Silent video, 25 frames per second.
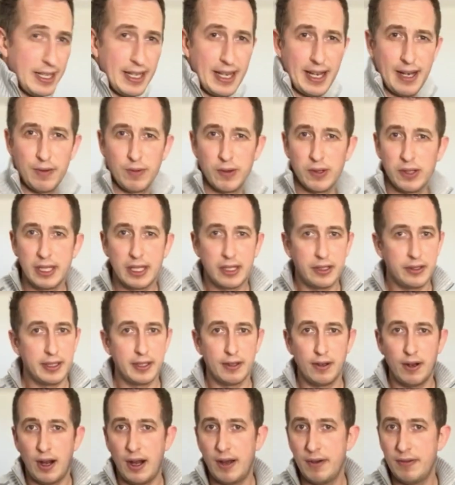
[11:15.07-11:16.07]
it, and really
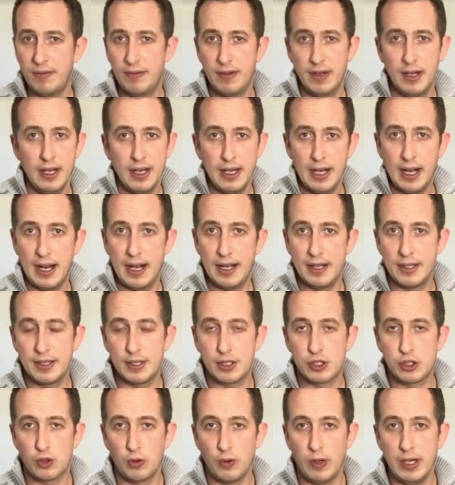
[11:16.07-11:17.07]
clear off the
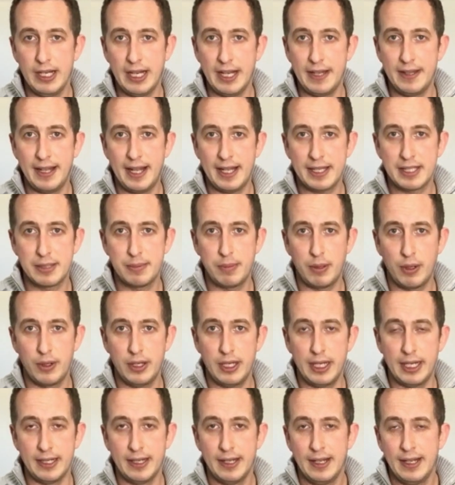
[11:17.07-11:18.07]
screen, and that's about
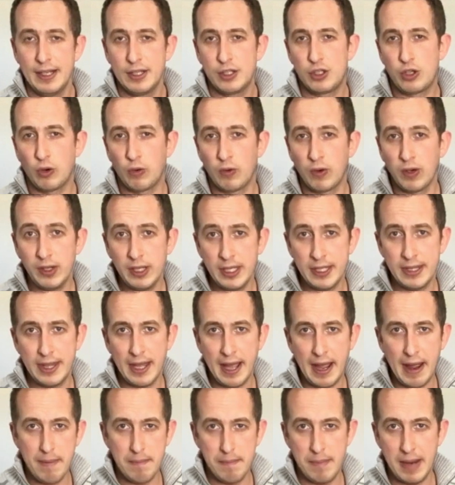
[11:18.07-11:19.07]
it. So really
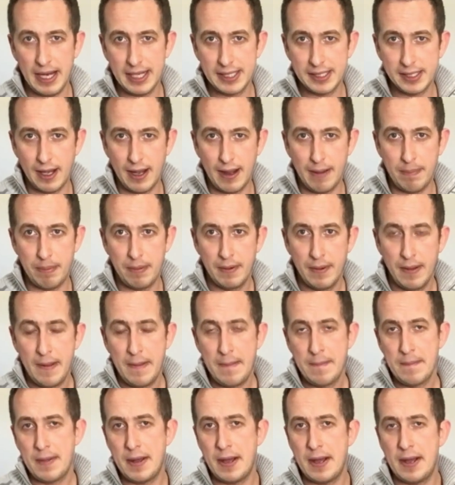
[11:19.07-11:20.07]
that makes up
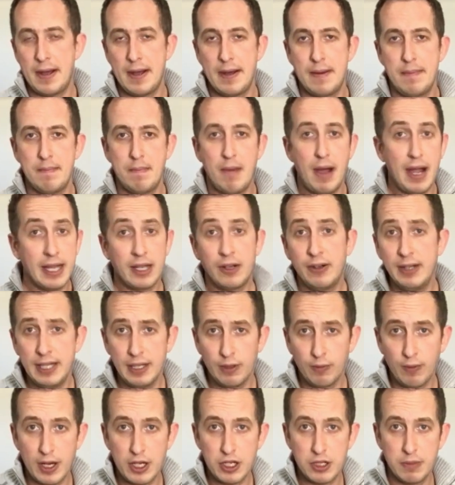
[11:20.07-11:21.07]
my
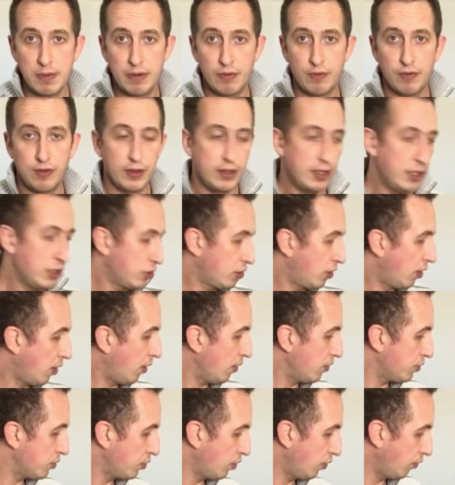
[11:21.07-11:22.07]
cleaning regimen for this
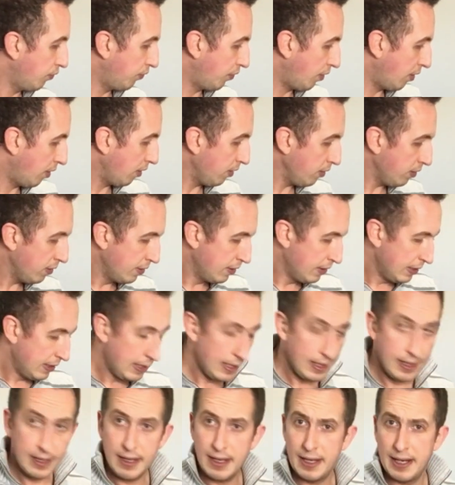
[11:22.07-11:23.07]
car so far.
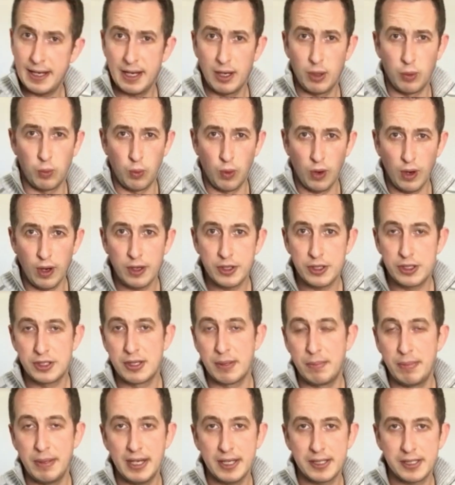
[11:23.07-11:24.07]
It works. It's
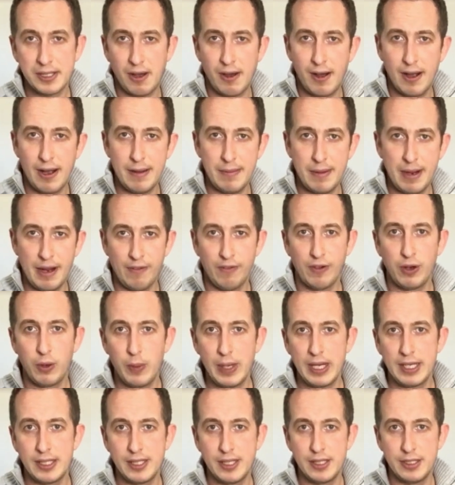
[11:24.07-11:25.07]
a bit of time every
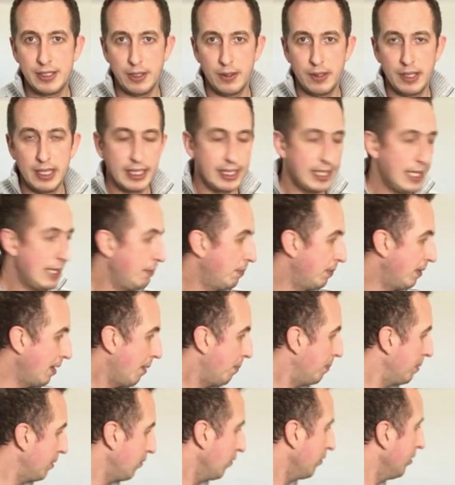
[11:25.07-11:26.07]
week to do it and keep it
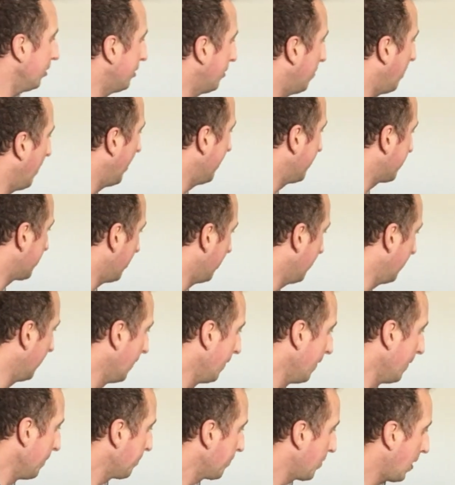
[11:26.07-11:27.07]
up, but it really depends on
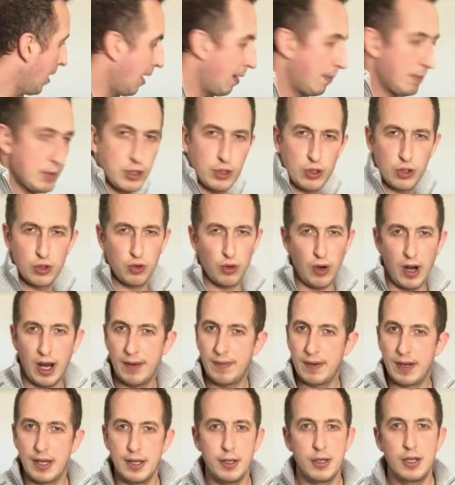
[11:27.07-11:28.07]
how much you're
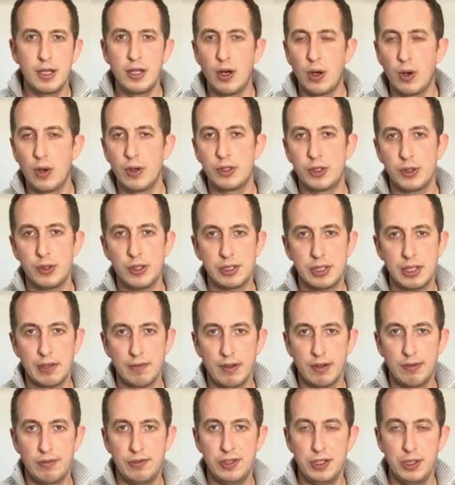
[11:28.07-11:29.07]
driving it. You could go do this
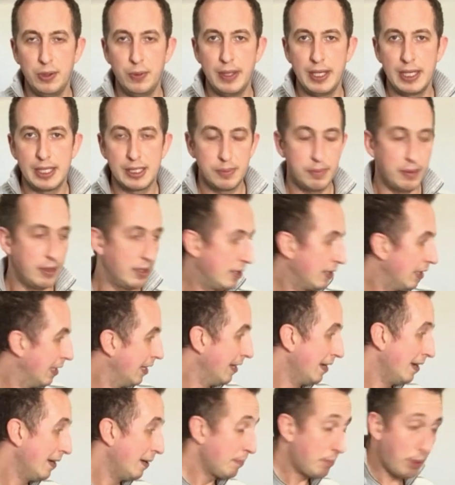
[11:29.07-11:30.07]
every few weeks, but
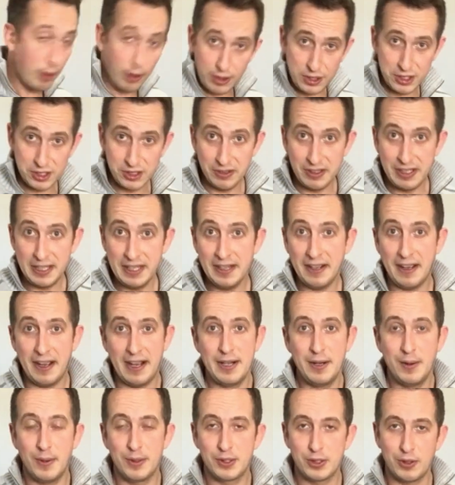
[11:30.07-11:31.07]
personally, I
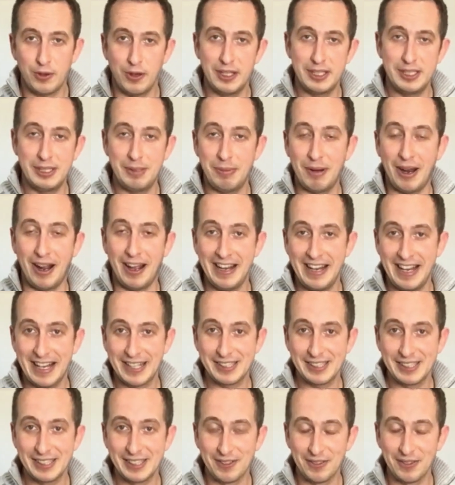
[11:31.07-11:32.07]
know it's crazy, but I
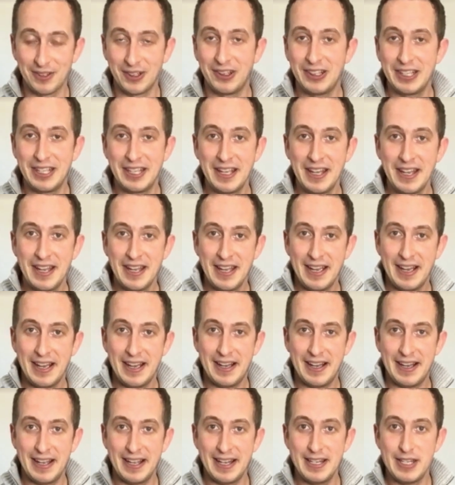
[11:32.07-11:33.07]
actually really
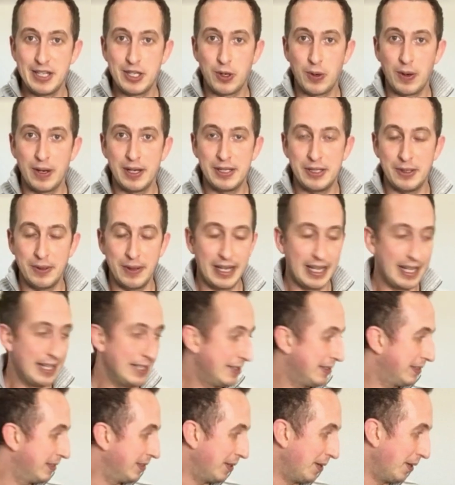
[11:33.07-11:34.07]
enjoy doing
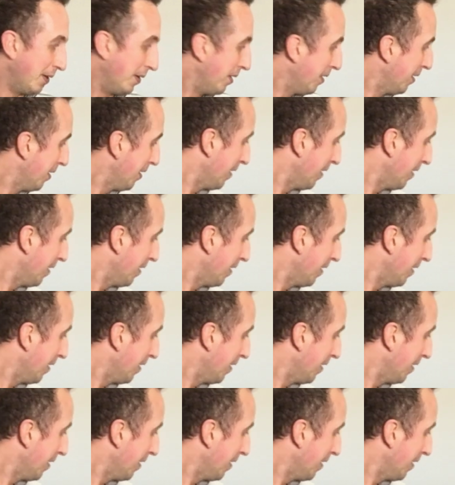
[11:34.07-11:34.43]
it. So